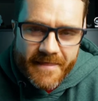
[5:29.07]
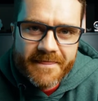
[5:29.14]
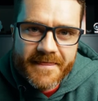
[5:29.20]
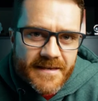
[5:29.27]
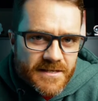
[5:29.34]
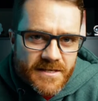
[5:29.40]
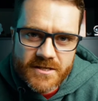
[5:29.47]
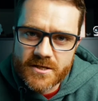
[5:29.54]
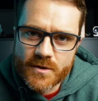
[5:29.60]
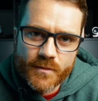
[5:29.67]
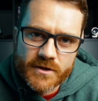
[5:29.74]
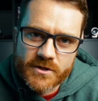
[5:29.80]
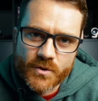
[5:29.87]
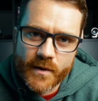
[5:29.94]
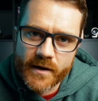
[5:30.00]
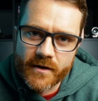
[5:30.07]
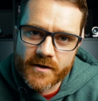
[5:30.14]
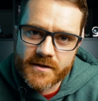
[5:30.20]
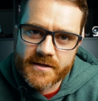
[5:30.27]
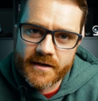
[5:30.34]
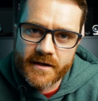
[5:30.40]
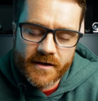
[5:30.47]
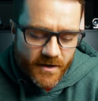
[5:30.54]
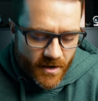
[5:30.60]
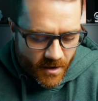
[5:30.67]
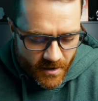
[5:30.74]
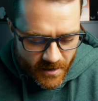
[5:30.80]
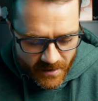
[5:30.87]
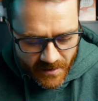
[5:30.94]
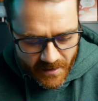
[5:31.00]
This is so much quicker because I can
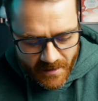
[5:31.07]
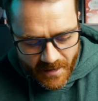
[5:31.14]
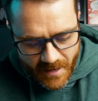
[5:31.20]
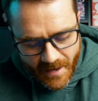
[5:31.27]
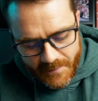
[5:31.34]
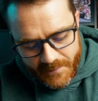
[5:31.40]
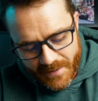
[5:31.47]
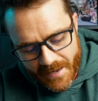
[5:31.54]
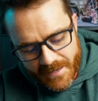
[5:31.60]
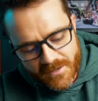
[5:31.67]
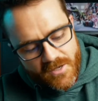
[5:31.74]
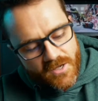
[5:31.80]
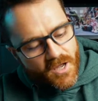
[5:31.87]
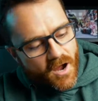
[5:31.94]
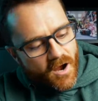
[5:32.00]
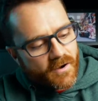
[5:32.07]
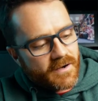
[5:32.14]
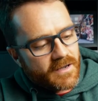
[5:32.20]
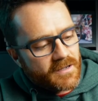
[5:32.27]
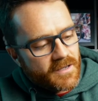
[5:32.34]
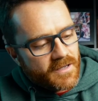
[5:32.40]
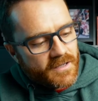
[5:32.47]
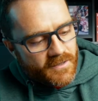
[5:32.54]
carry